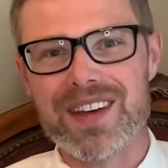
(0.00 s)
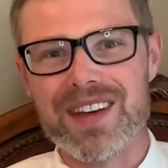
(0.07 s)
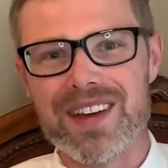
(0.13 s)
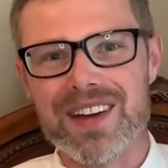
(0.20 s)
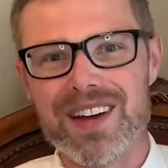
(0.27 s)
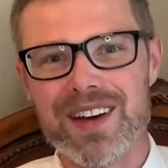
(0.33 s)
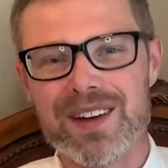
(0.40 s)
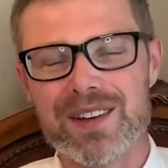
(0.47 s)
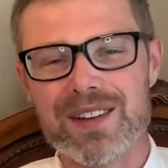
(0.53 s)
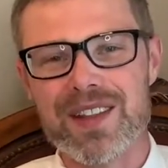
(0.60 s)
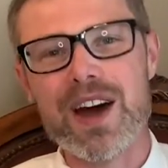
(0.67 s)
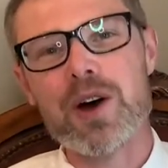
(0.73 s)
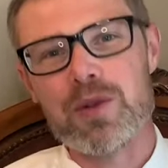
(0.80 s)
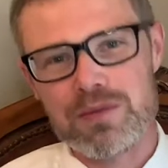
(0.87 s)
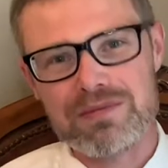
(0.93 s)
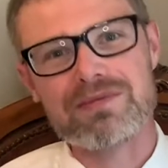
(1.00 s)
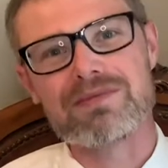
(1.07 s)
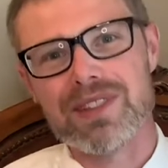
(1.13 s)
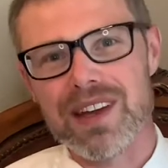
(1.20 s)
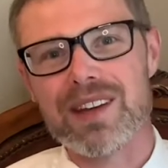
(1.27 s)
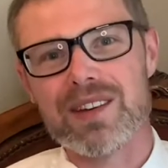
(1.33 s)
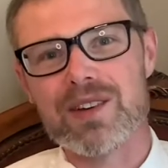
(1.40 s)
Uh, though,
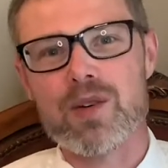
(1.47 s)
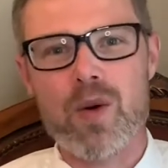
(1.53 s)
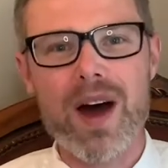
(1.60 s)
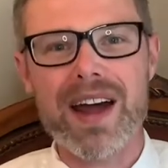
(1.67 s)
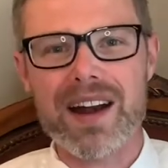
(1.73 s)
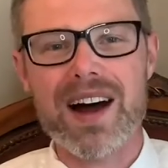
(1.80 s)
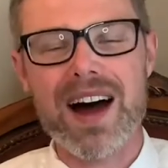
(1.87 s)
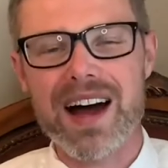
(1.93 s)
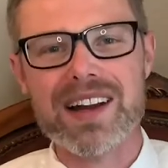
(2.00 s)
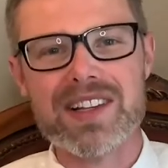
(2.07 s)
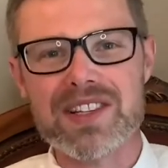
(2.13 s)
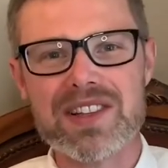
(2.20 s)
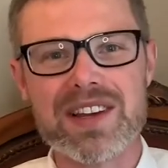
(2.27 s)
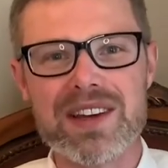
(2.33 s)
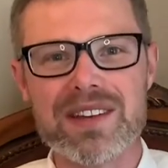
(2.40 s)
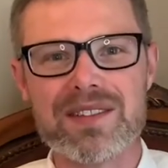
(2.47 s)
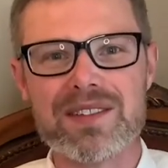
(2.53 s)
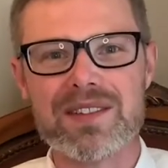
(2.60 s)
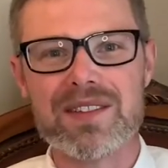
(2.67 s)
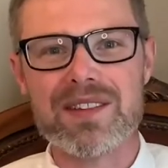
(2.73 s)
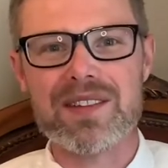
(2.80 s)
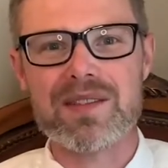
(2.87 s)
quite honestly,
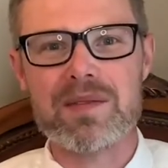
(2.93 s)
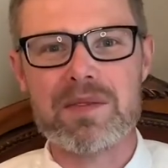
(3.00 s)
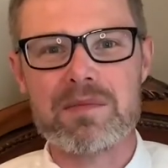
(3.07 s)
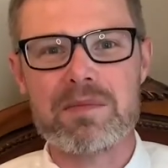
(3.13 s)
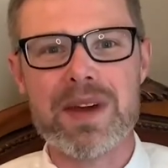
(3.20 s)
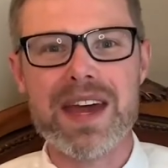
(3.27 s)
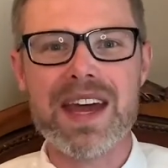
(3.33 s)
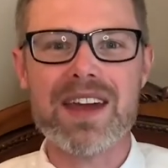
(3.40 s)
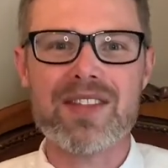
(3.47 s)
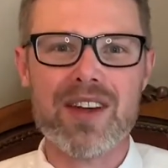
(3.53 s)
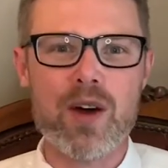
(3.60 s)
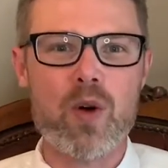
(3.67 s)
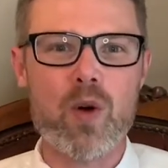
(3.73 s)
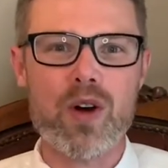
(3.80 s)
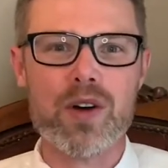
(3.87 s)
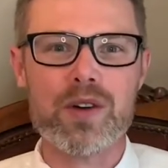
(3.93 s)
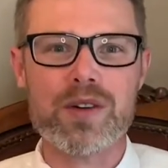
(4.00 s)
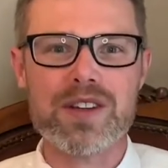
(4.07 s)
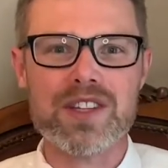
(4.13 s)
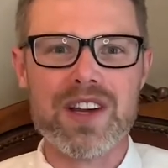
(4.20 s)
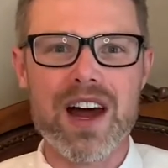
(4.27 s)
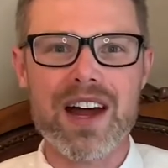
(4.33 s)
being in the corner
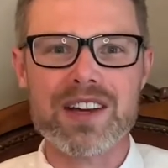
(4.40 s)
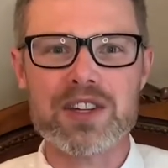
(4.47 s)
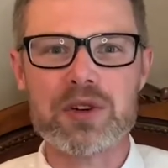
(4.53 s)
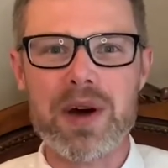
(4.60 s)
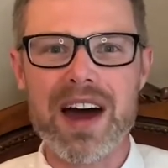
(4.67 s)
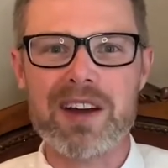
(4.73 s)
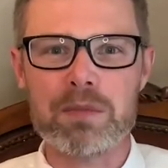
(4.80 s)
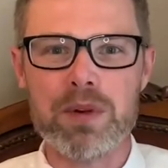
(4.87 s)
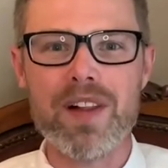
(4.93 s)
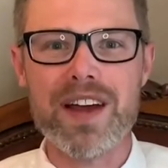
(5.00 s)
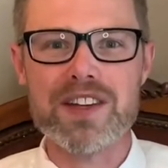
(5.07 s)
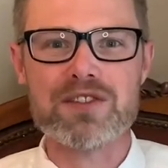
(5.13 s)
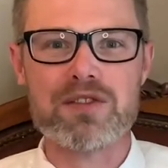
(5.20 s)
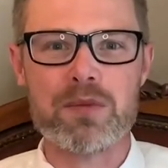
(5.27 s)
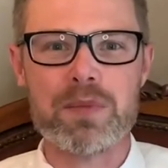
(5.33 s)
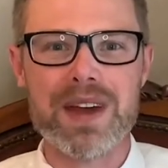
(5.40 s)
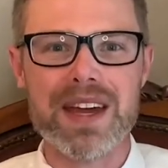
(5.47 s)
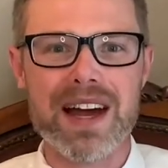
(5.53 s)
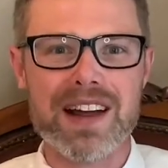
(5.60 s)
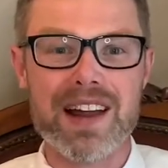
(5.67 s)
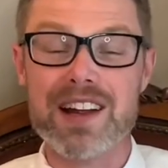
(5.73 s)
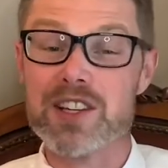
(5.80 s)
is not too out of place for
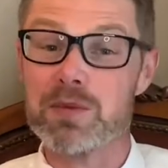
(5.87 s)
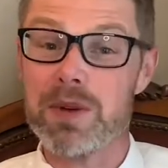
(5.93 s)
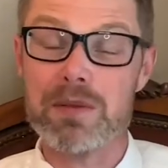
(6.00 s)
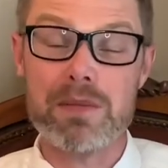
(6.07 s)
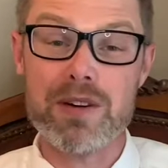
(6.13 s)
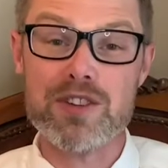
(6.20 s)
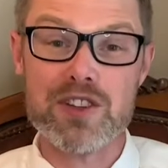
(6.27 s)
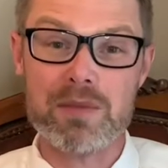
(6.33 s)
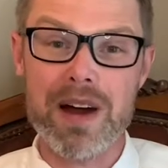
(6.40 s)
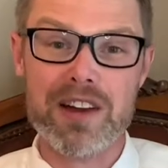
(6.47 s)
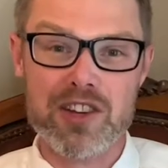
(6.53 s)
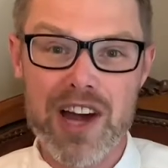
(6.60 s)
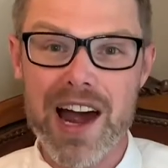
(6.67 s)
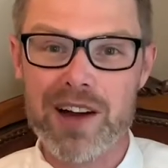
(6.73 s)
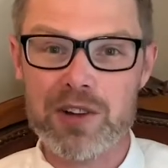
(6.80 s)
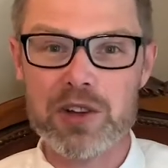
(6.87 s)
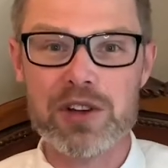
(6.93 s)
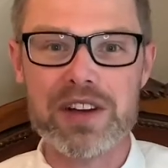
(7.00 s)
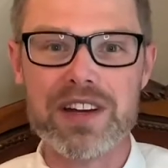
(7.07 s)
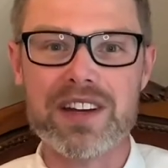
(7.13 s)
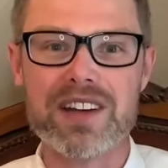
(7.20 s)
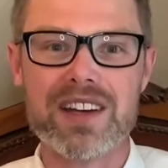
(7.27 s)
me. I, I spent most of my
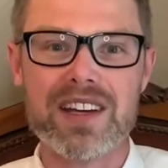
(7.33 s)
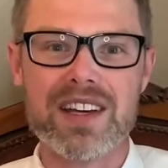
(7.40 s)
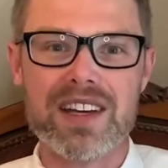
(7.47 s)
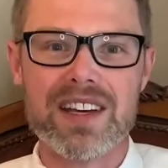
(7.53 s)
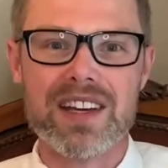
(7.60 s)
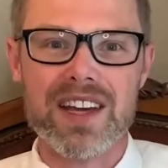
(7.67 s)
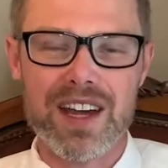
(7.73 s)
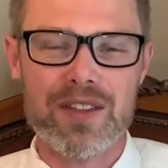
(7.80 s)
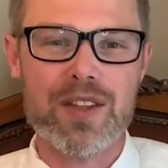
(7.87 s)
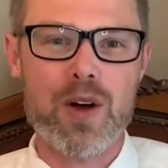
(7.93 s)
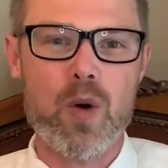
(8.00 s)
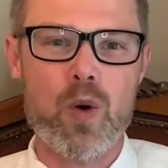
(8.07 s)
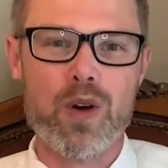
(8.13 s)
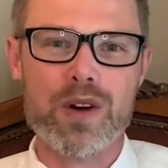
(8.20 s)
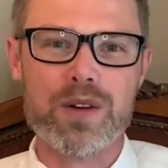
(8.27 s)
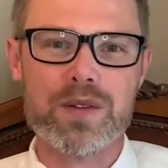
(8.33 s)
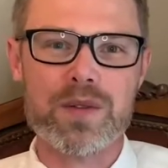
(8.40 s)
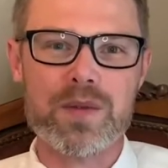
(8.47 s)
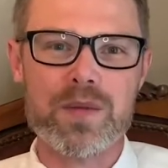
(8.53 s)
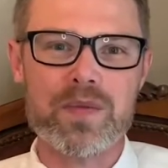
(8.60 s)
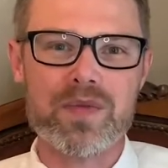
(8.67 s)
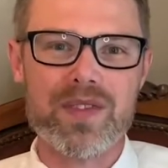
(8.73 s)
childhood in the corner.
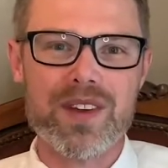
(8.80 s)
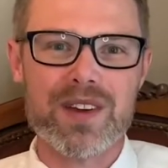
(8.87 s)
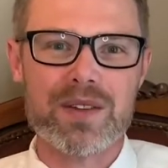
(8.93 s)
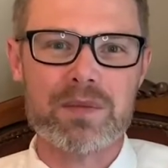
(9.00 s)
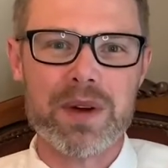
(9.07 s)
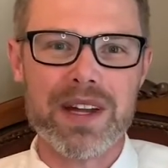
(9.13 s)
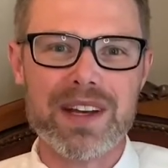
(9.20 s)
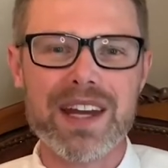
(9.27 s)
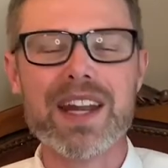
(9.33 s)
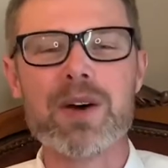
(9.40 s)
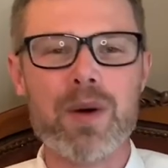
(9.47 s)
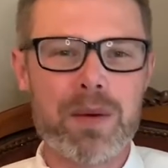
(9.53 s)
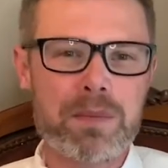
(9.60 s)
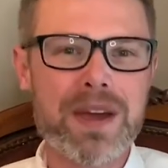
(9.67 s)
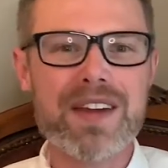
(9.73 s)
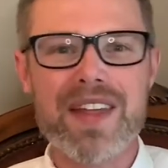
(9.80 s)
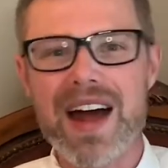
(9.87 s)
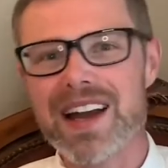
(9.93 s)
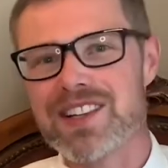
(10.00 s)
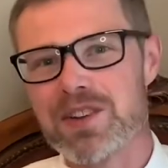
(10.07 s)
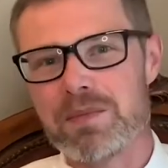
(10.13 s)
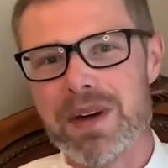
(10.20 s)
But anyway, be
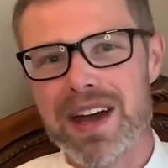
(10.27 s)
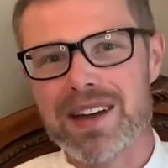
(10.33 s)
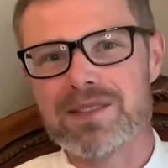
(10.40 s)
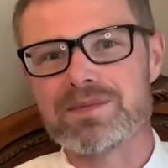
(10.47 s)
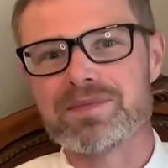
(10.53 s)
that as it may,